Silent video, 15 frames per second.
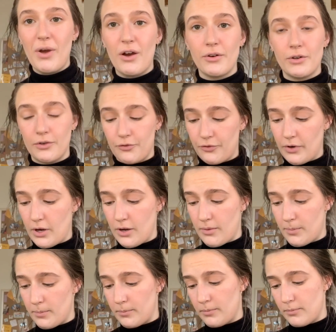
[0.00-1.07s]
powder
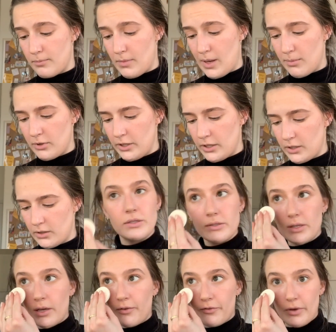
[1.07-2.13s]
from Maybelline. It's
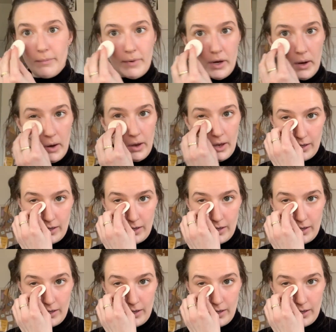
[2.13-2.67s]
like Fit Me.